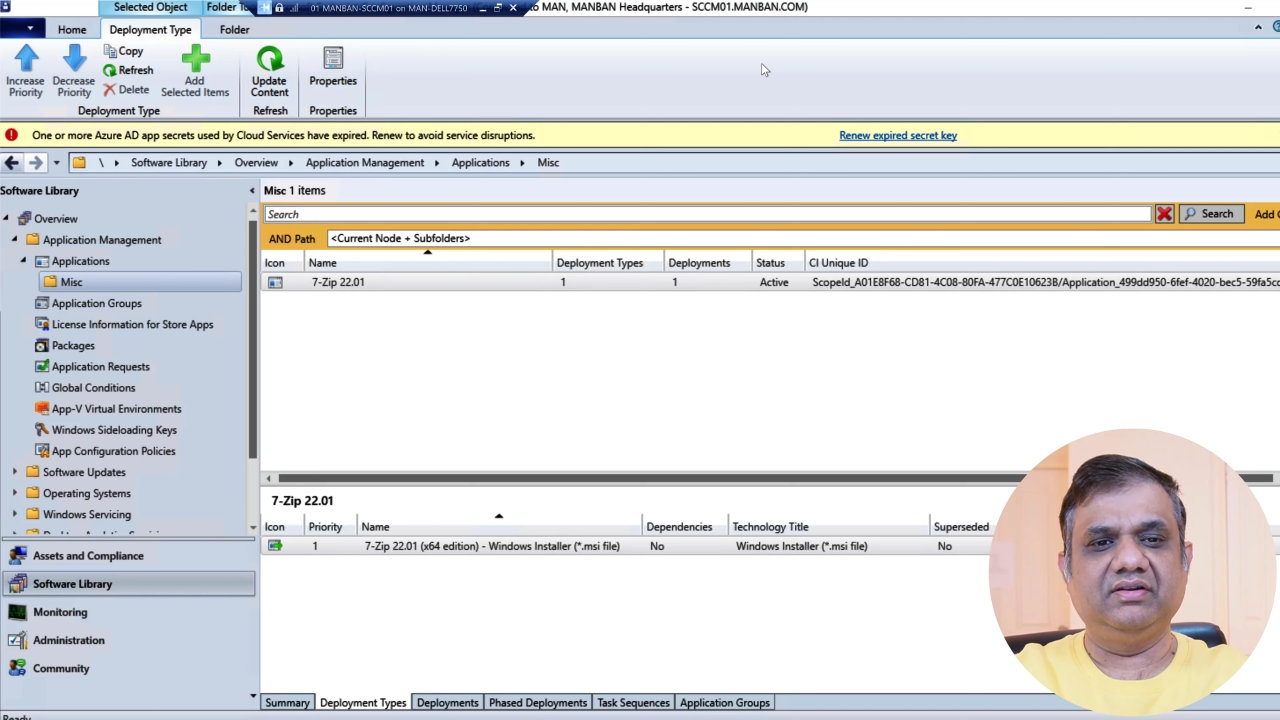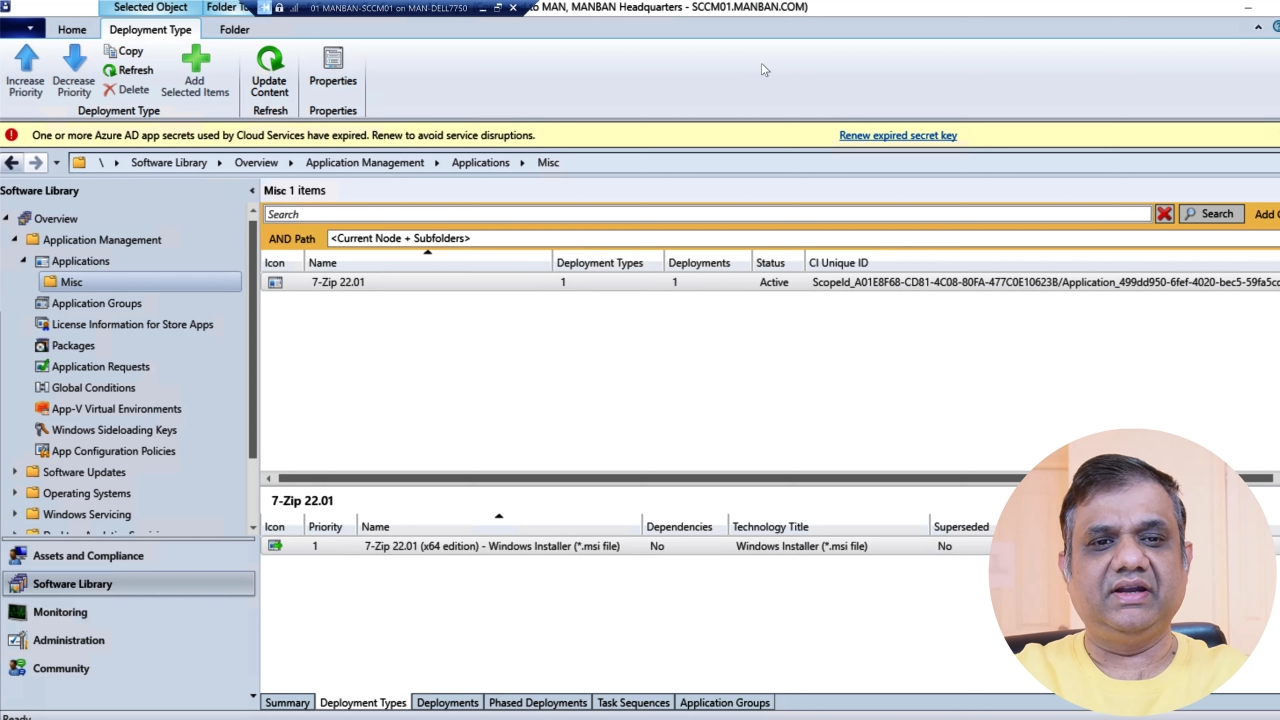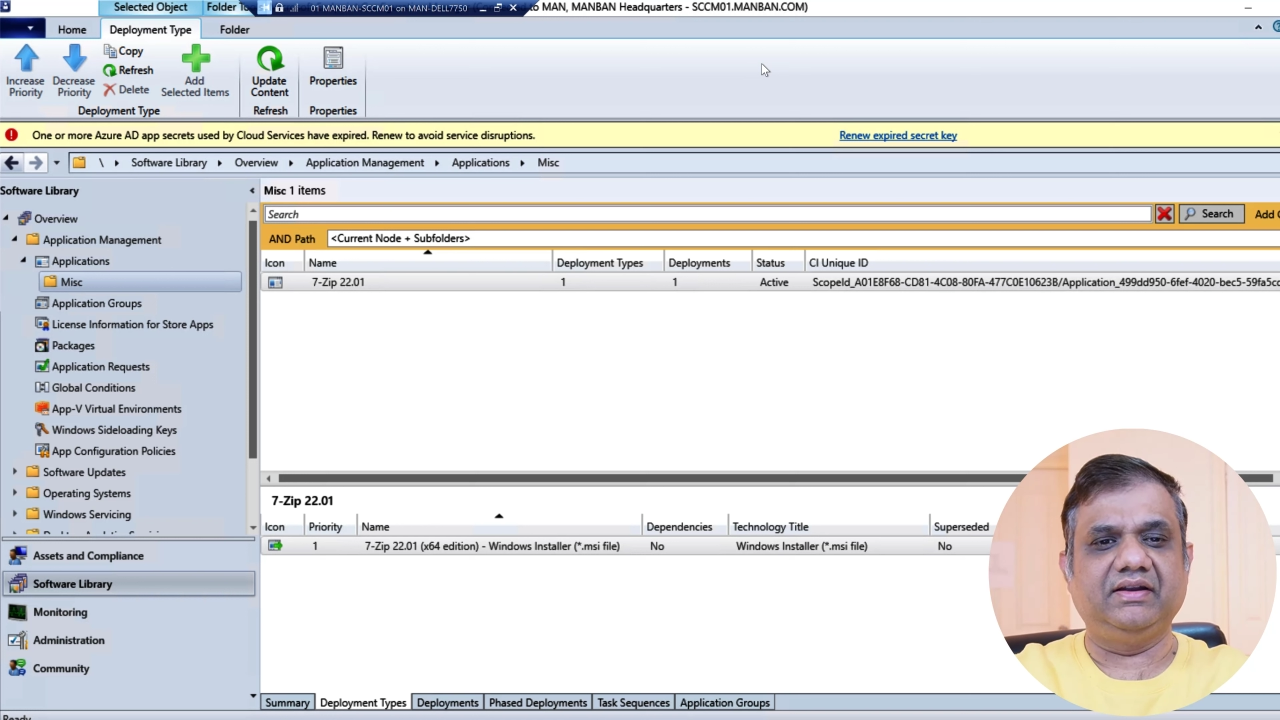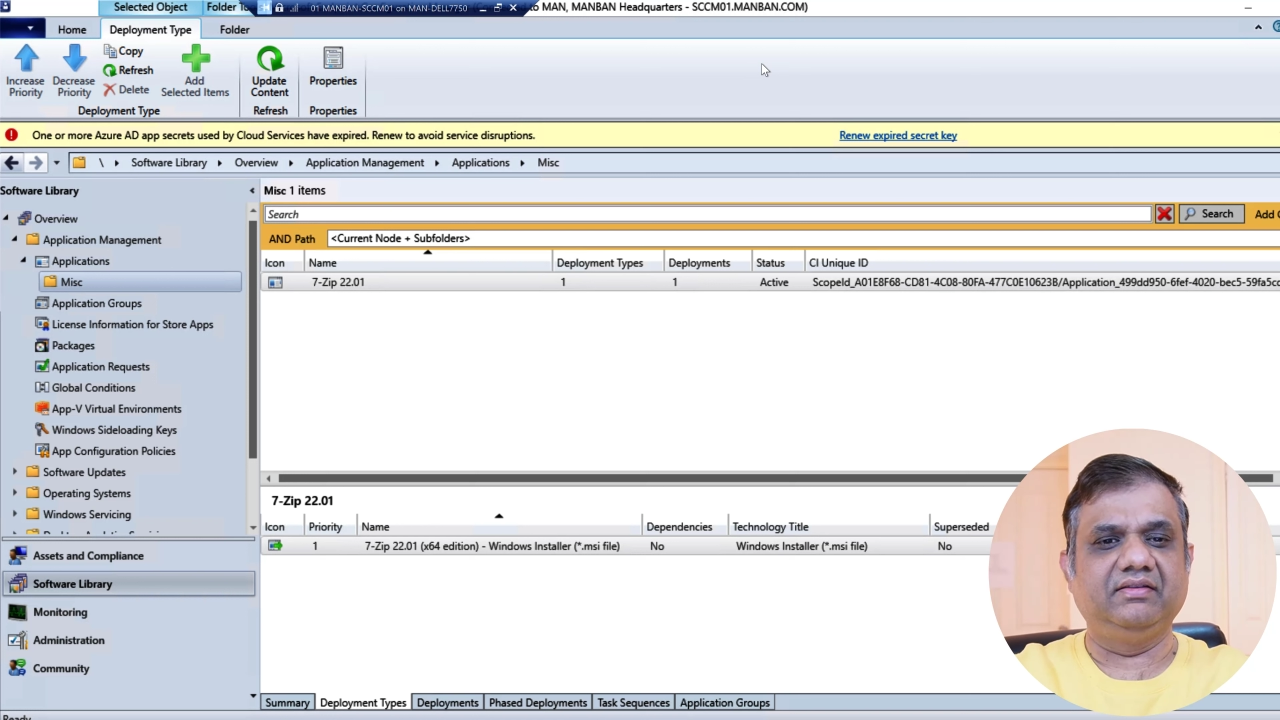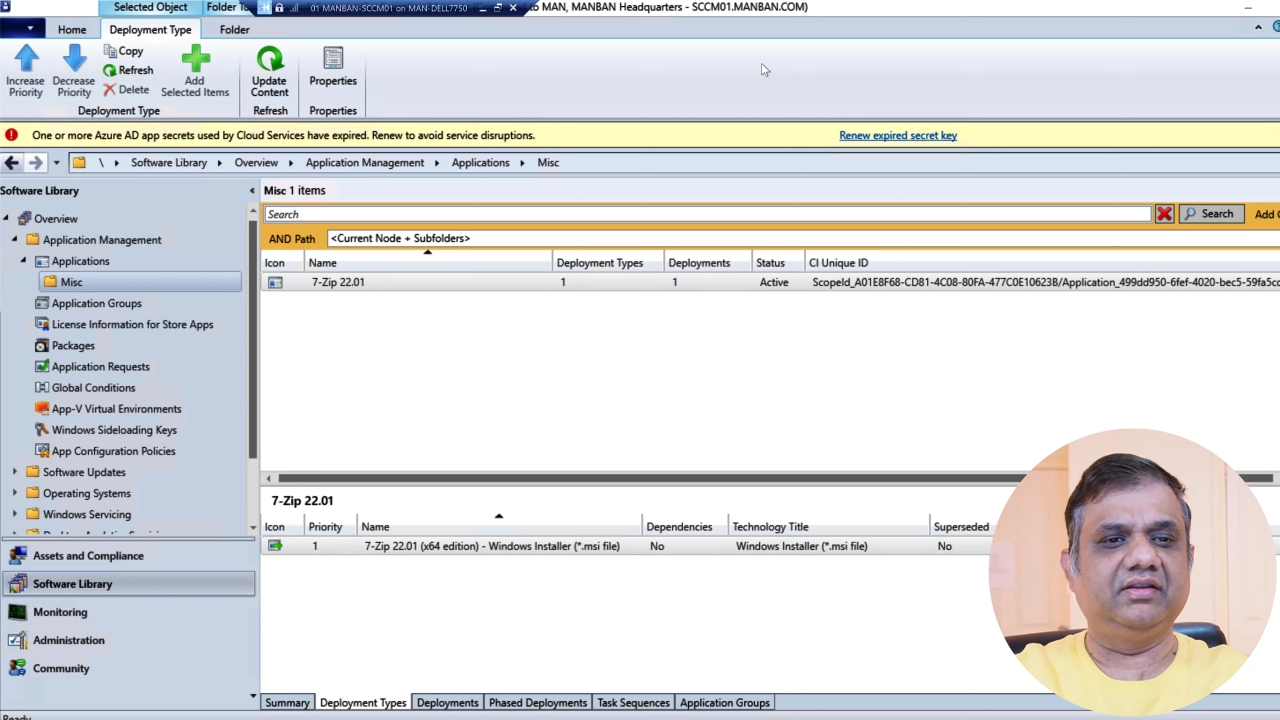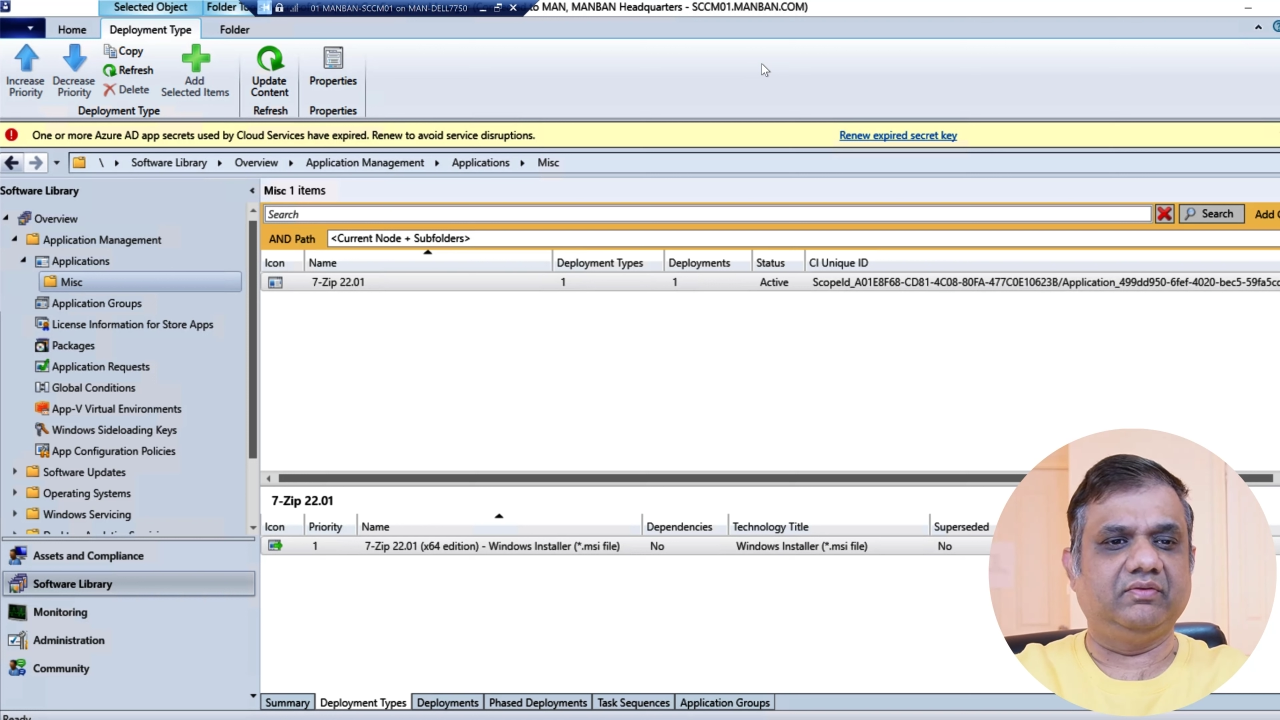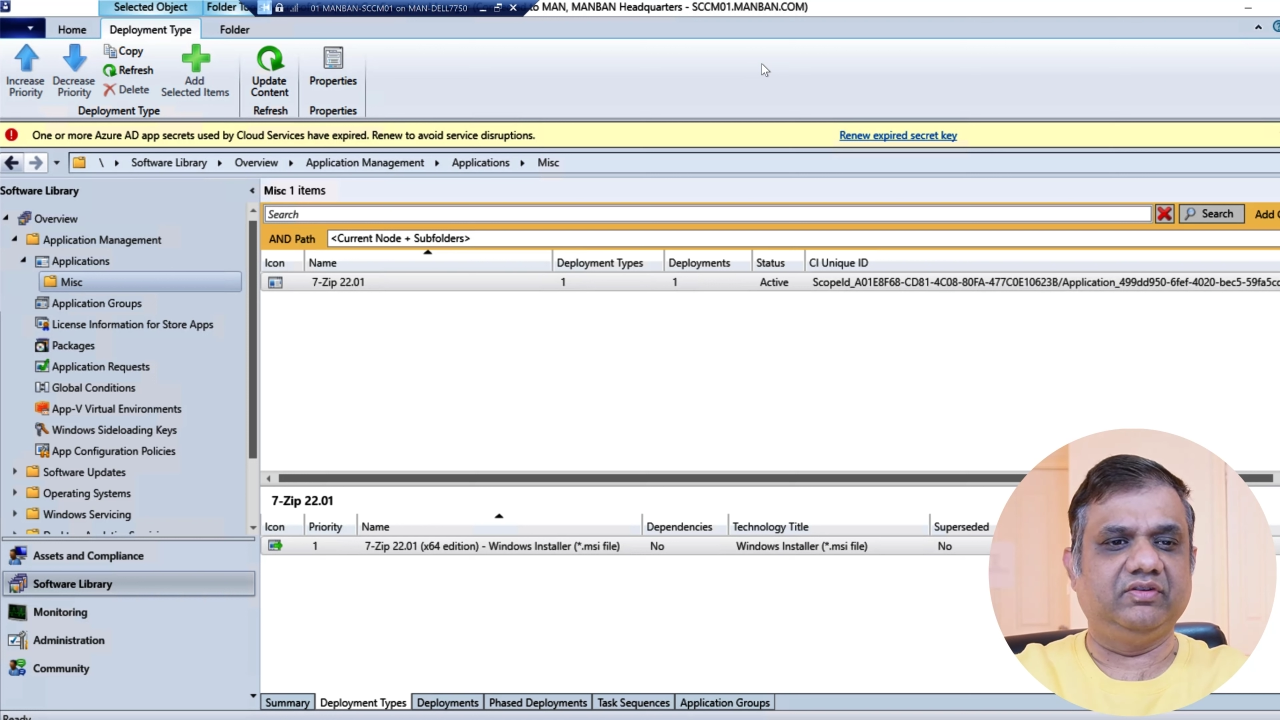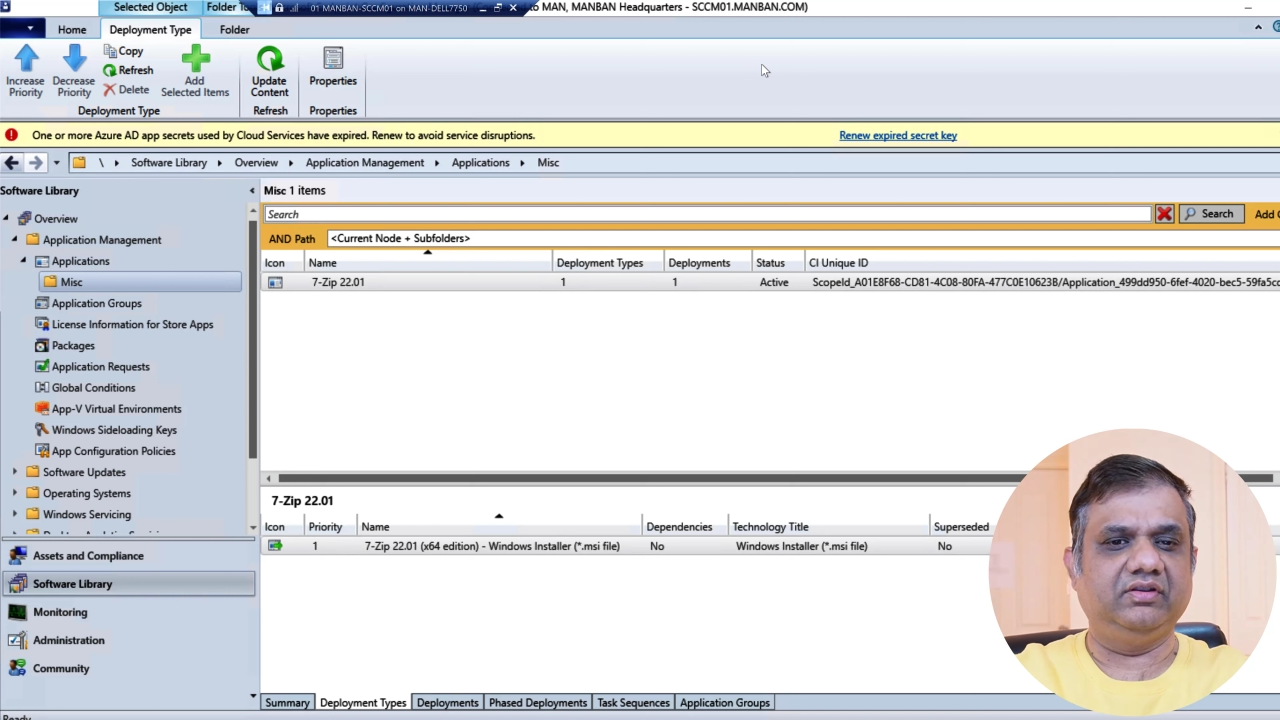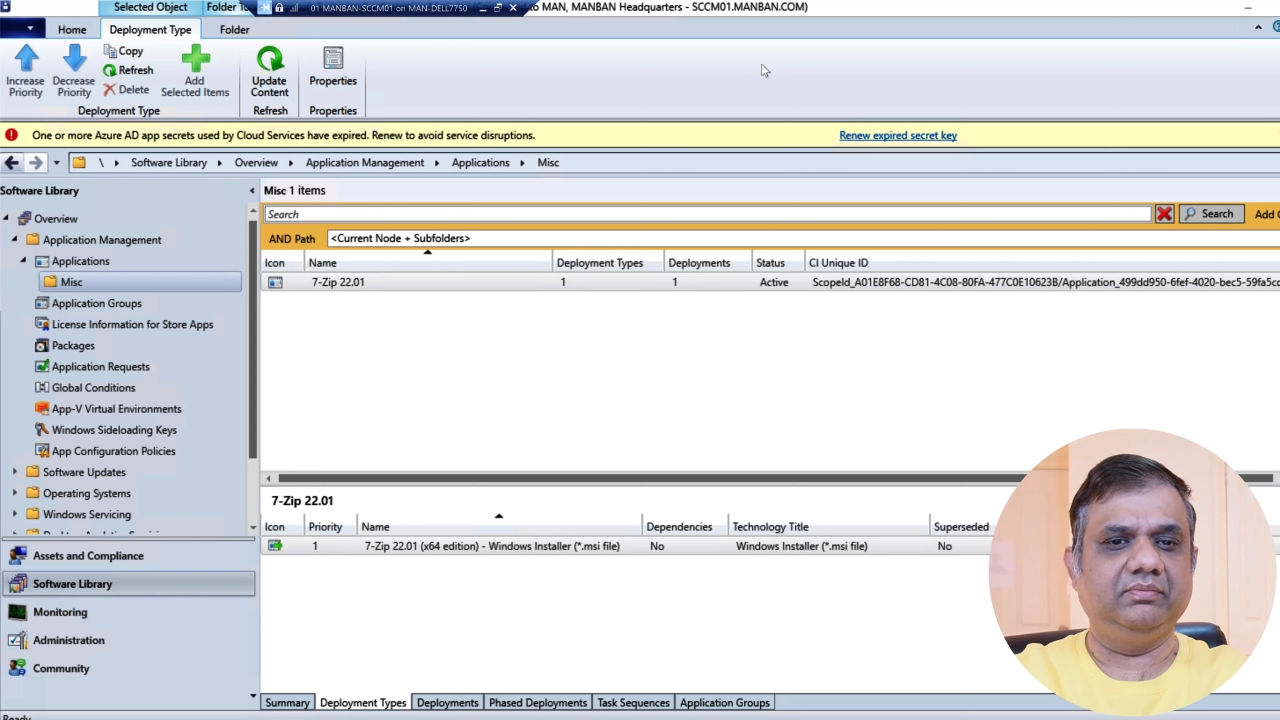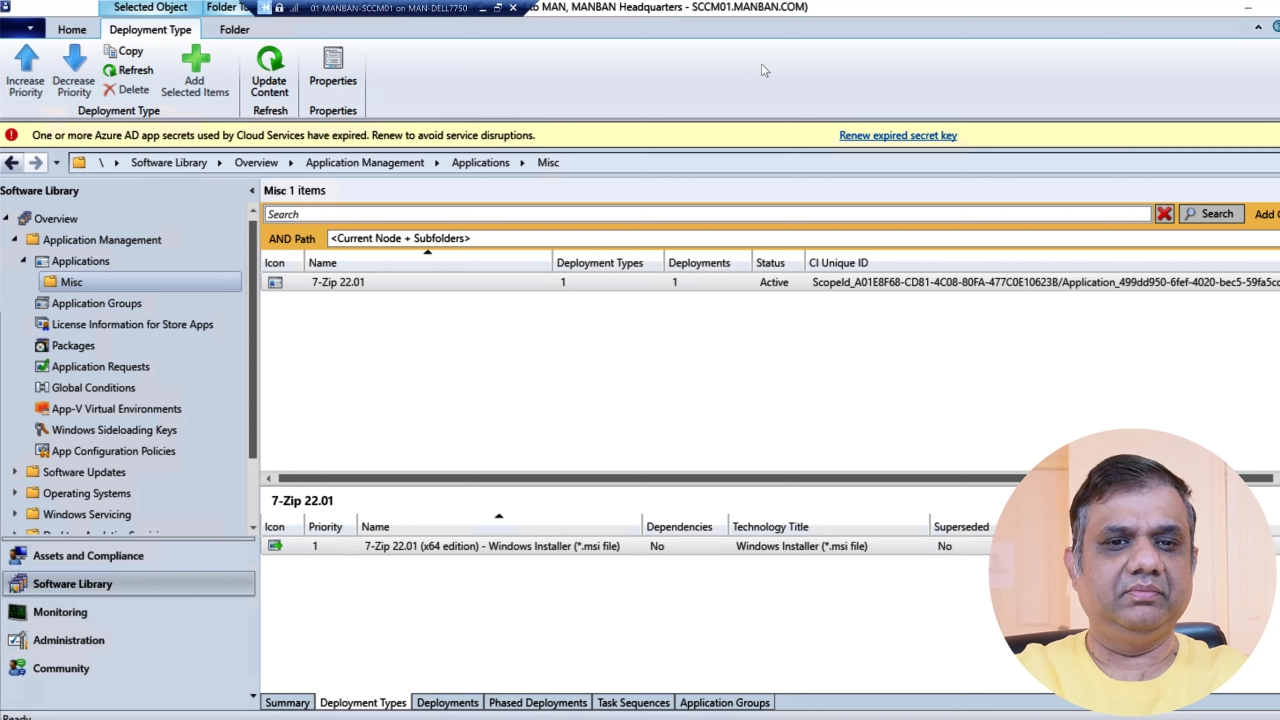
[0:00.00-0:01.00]
that is
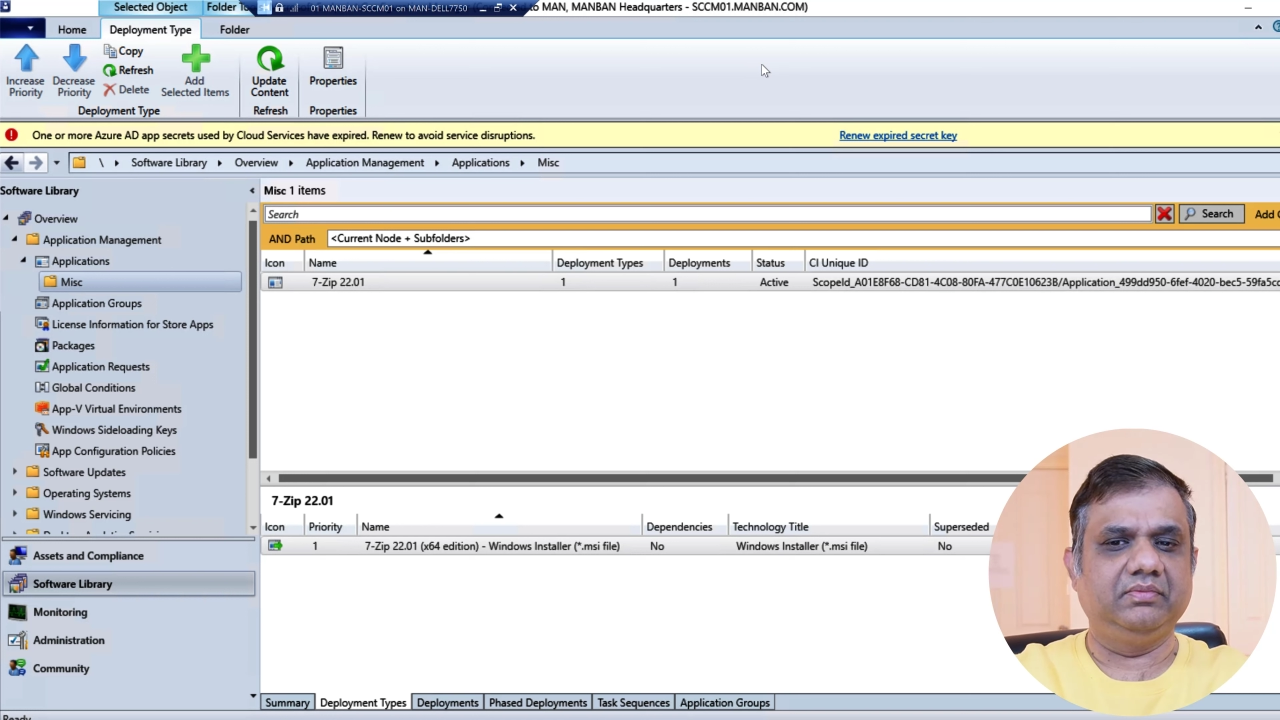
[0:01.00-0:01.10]
7-zip.